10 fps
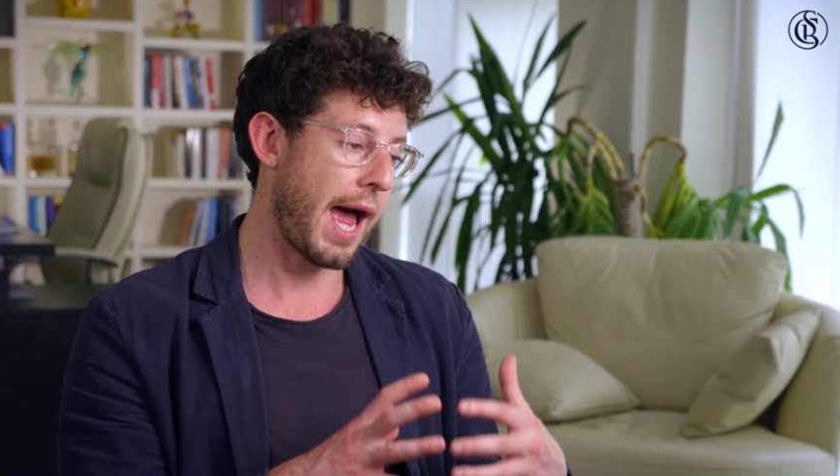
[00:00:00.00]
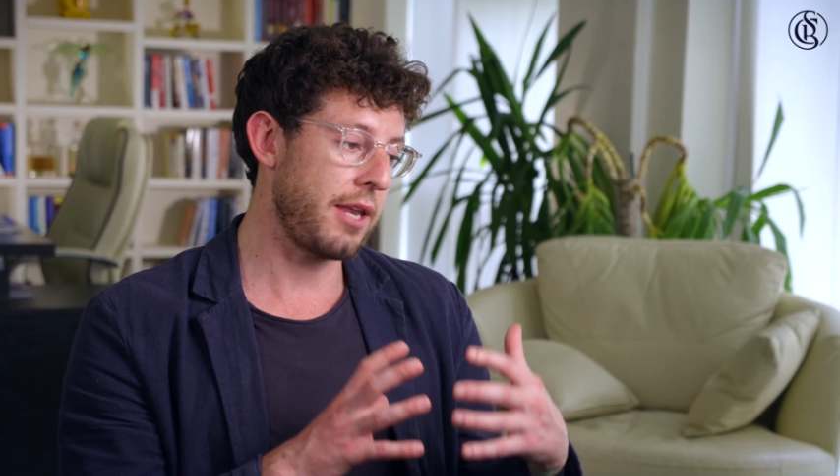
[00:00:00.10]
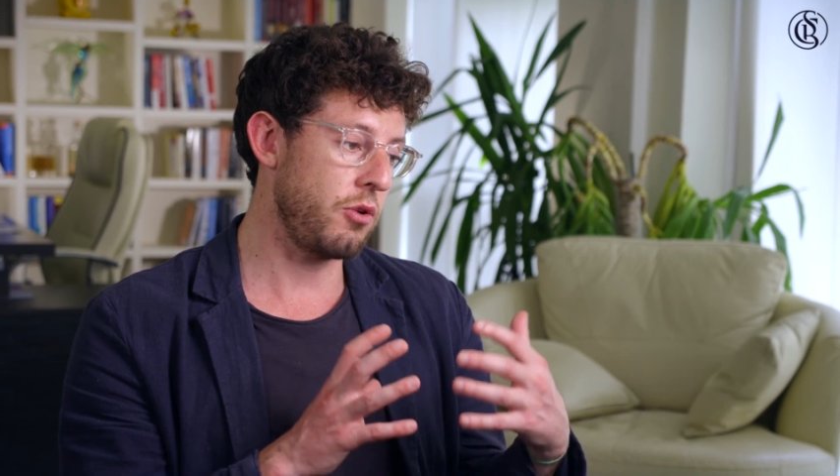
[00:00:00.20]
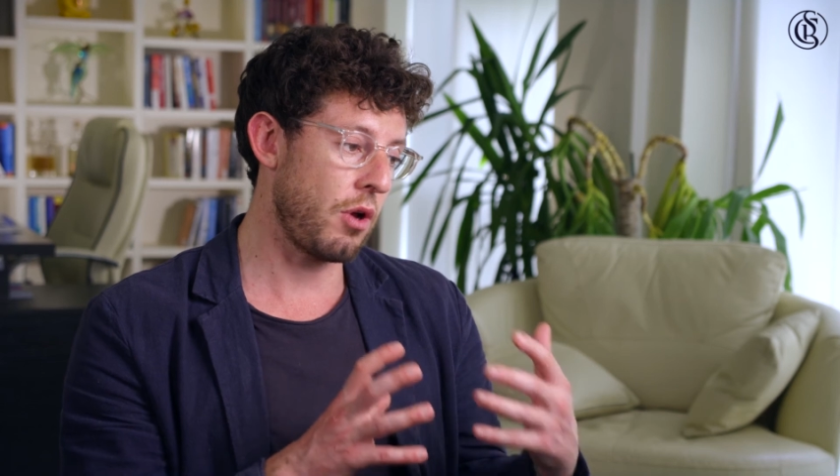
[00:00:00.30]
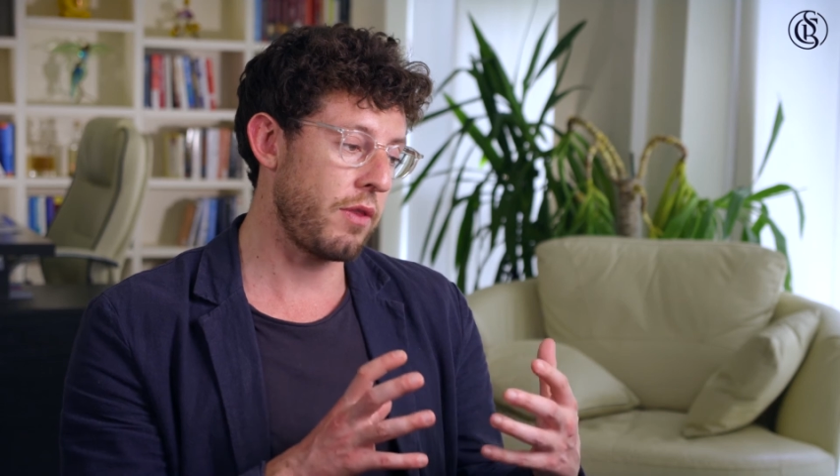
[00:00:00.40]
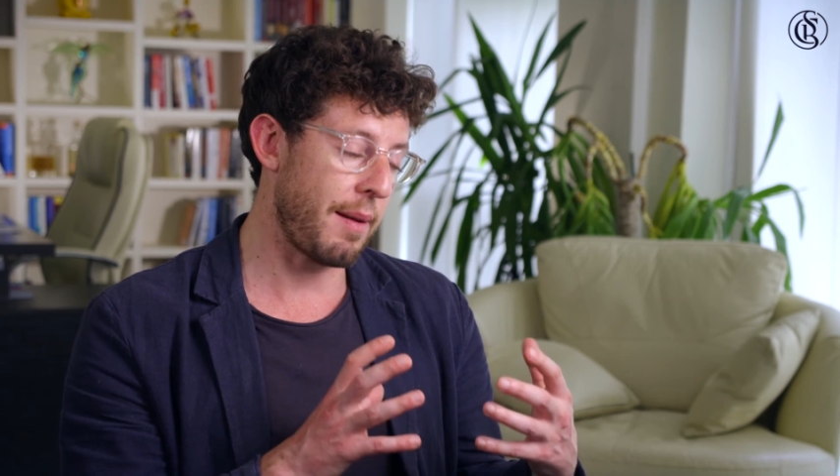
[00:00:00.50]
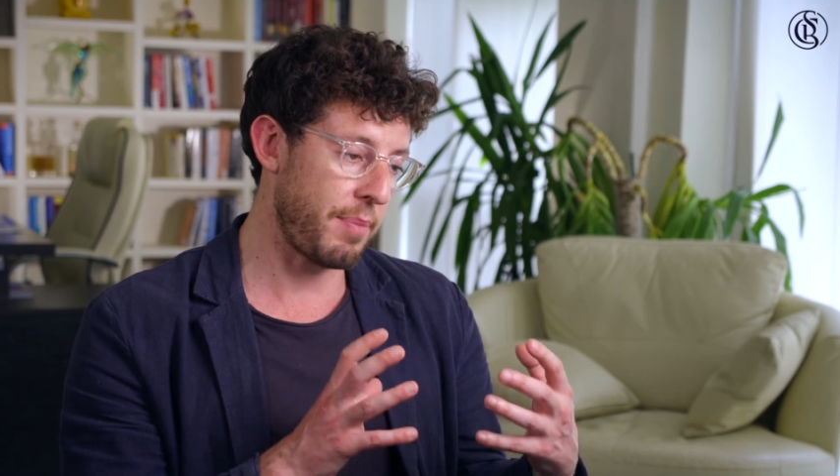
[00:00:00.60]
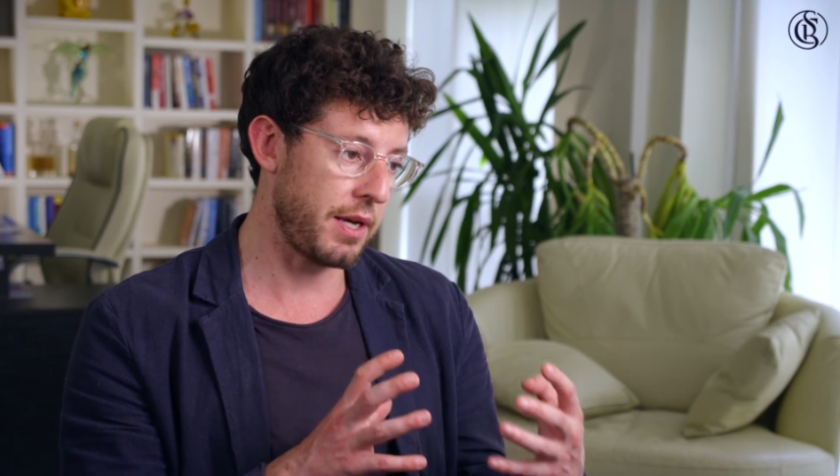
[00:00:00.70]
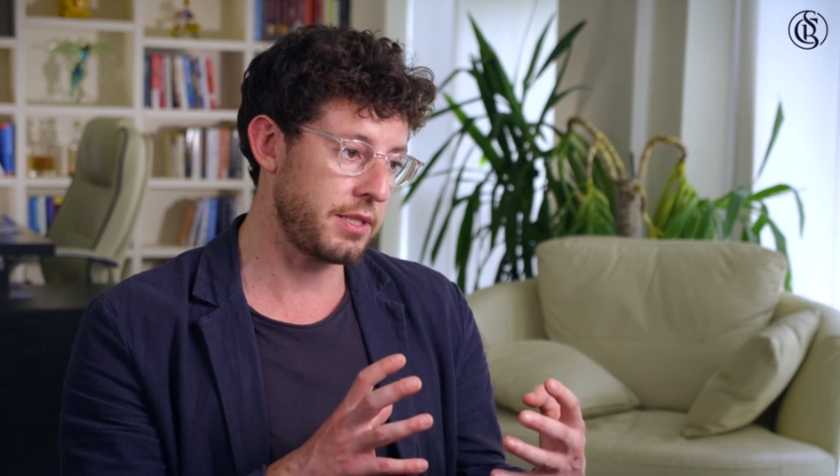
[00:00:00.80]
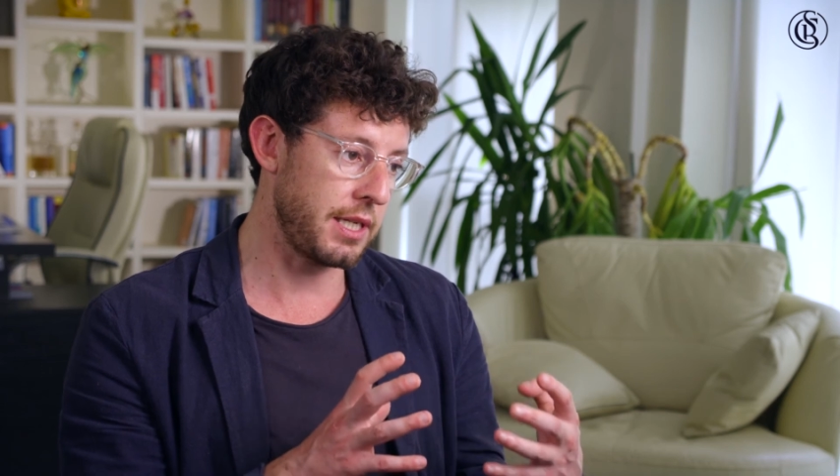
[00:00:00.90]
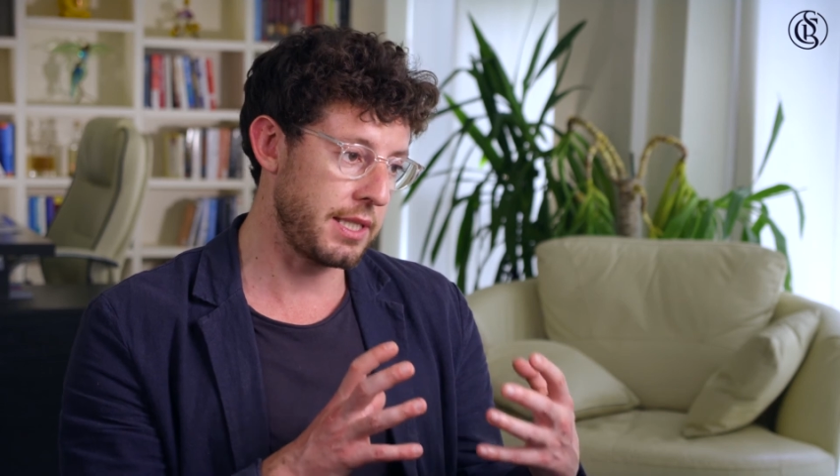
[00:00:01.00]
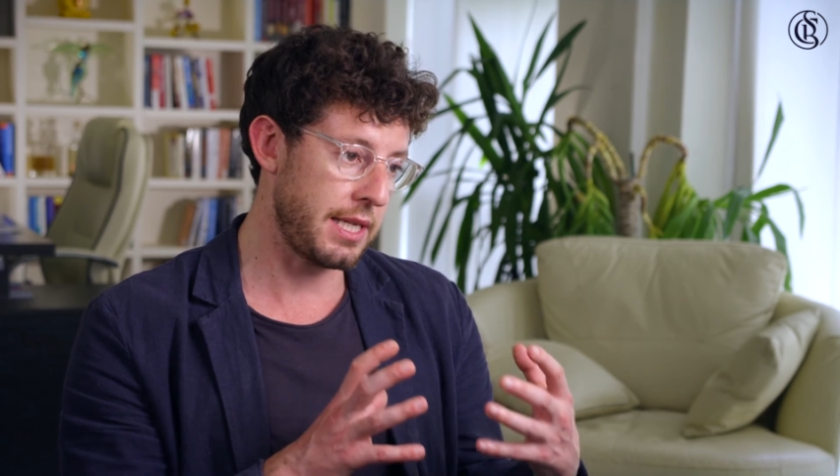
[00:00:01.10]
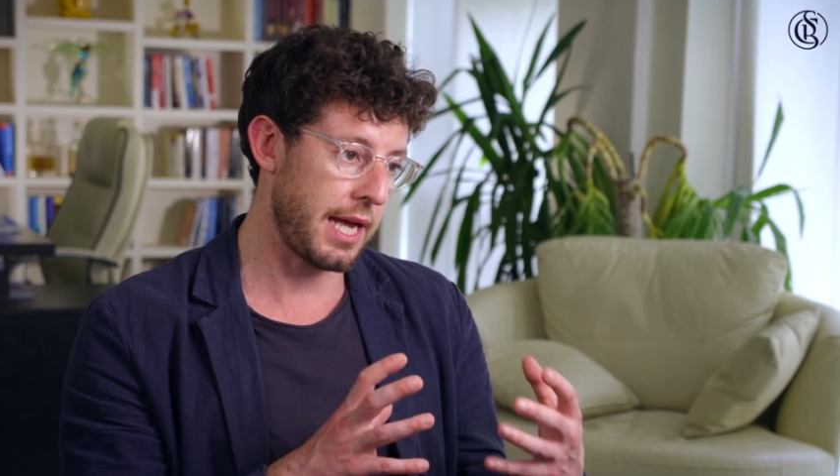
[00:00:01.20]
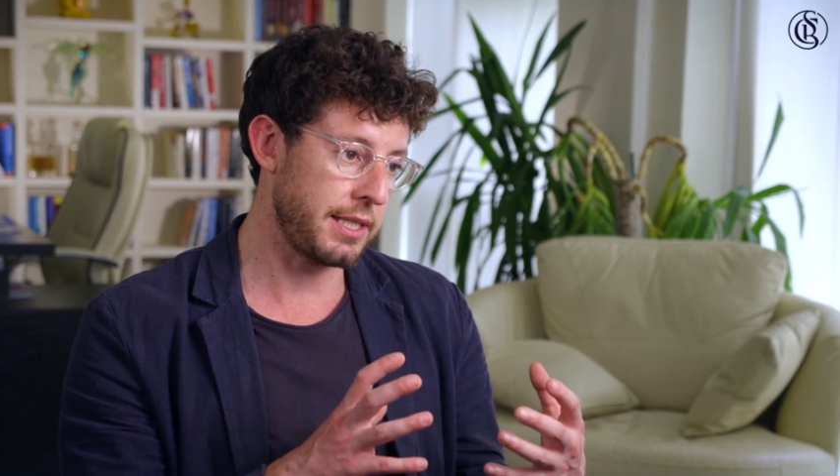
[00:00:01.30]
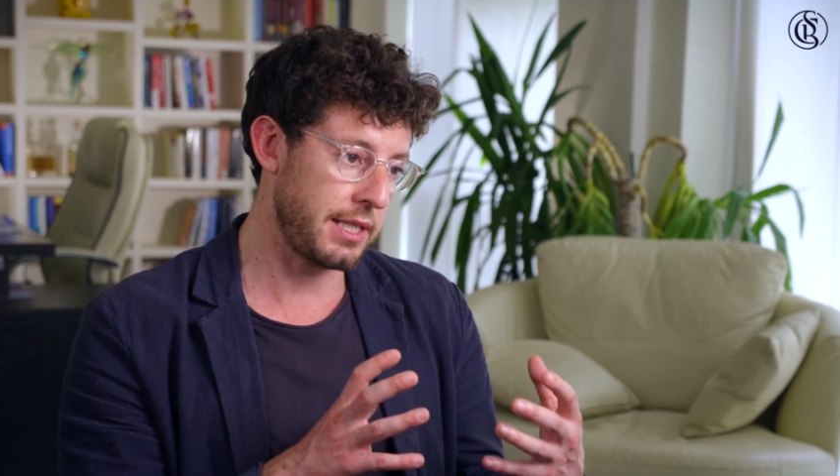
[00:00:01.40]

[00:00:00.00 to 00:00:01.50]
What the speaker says: and you know that person is there